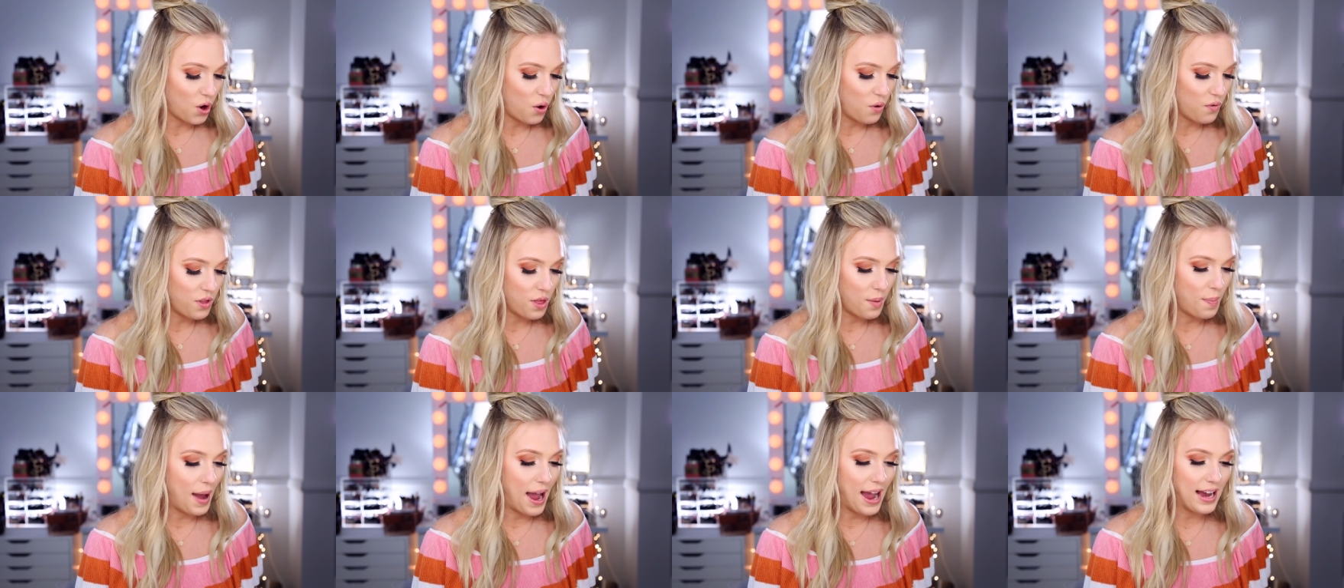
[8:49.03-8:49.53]

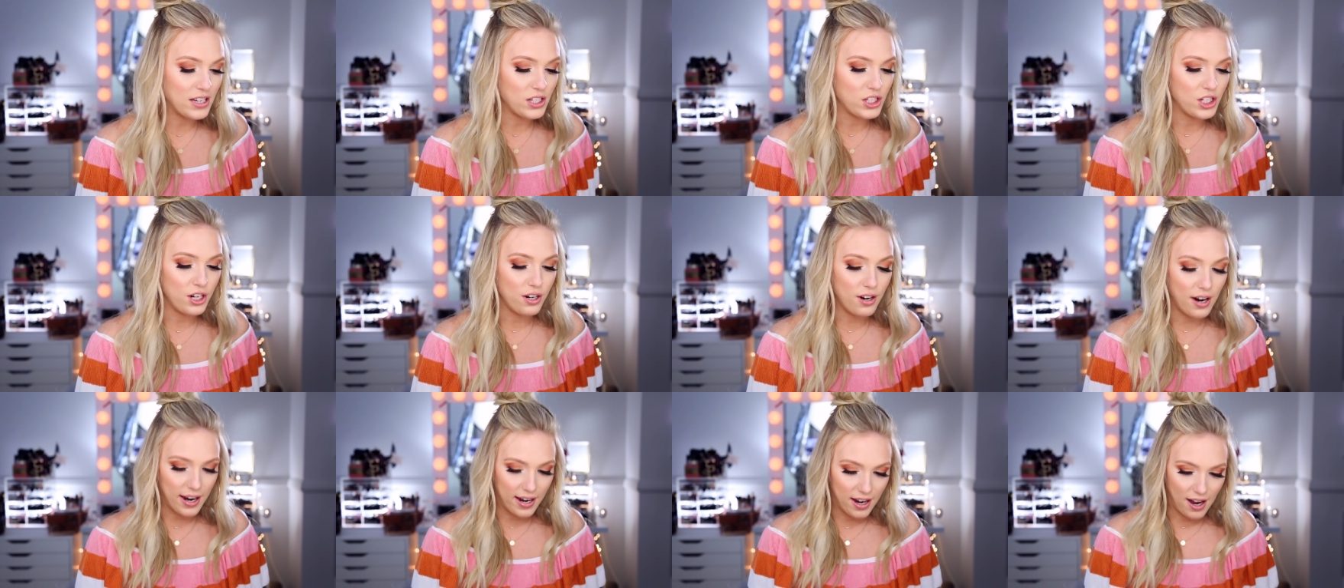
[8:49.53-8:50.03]
Over the past
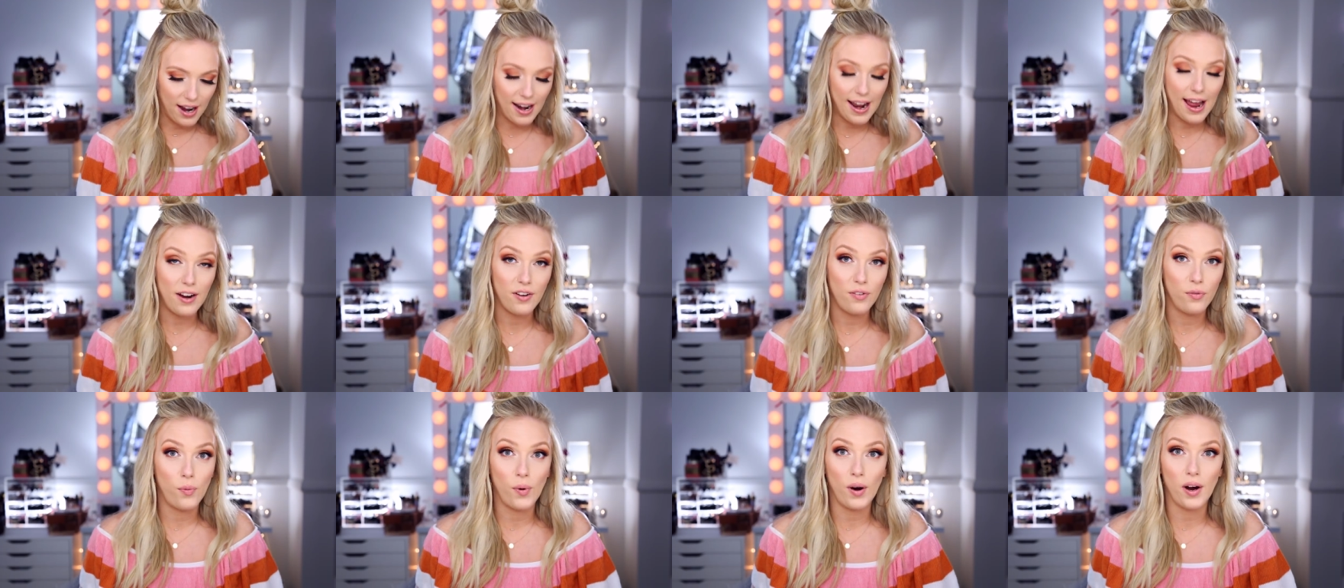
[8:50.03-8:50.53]
year, I got
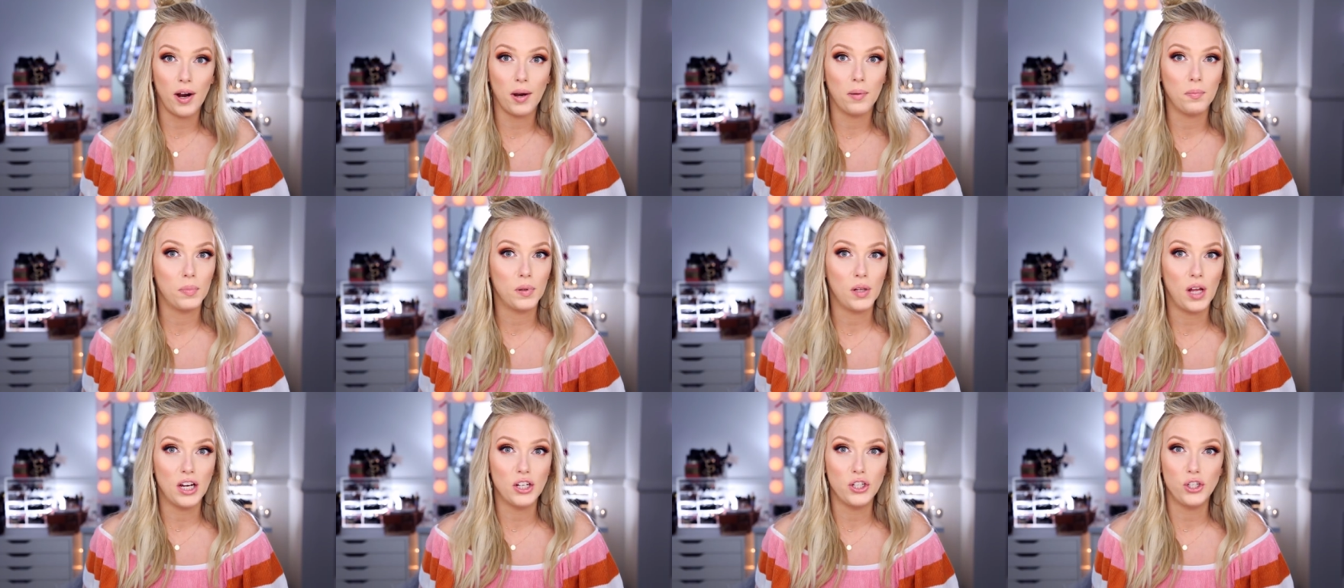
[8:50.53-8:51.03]
out of
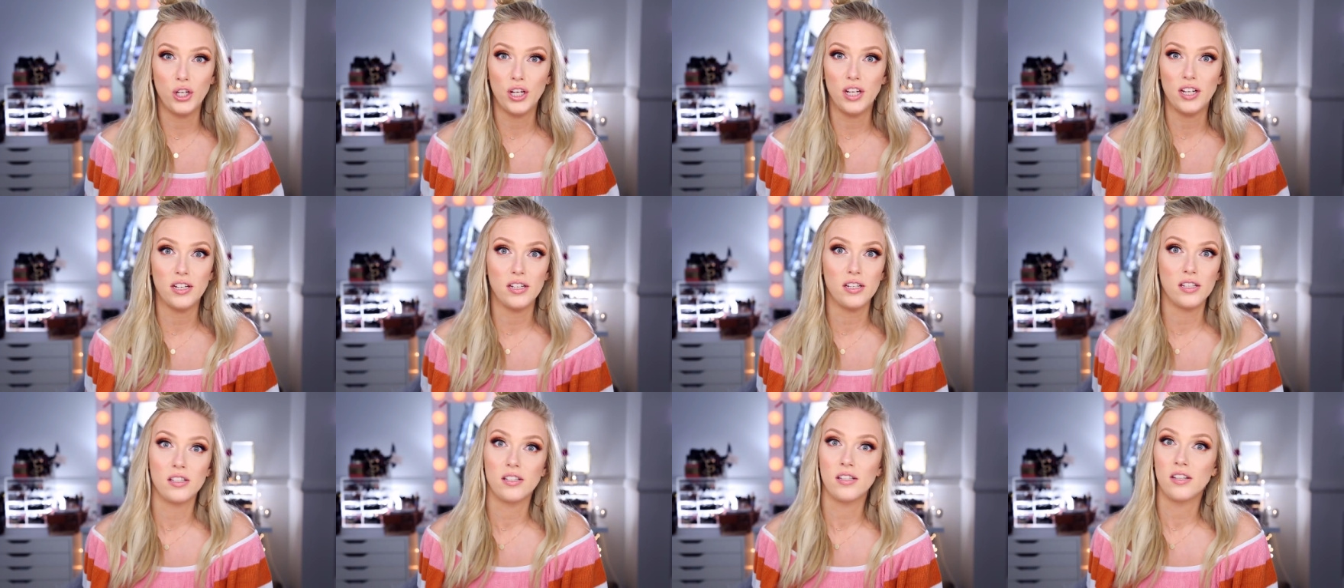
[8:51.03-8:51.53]
wearing
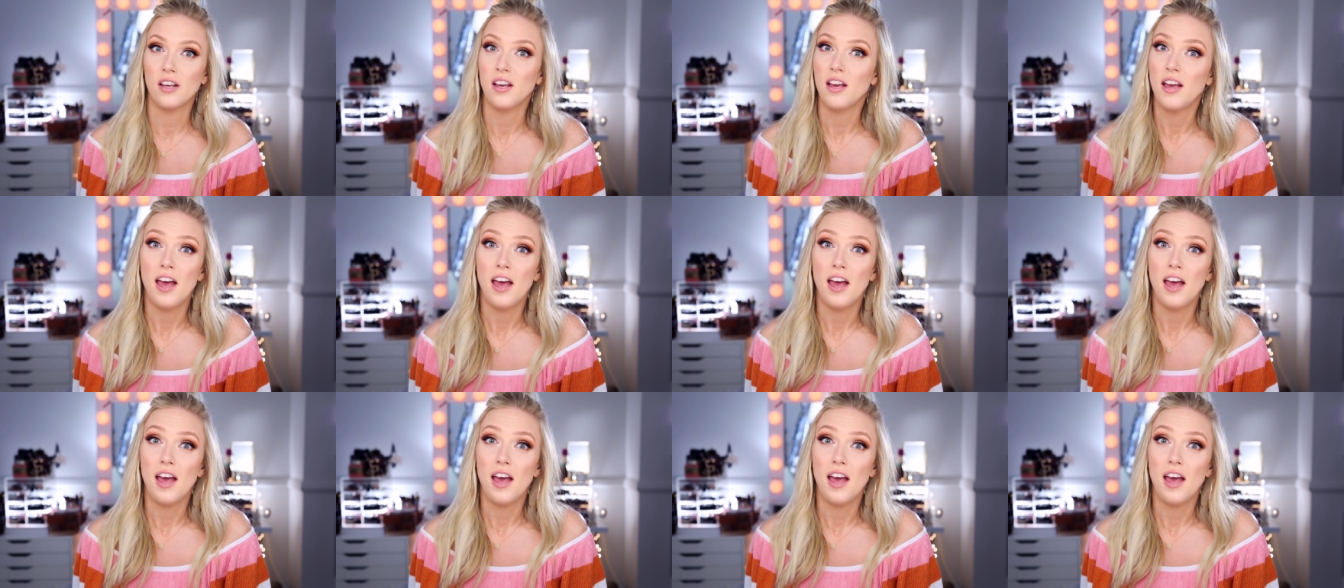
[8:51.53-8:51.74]
blushes.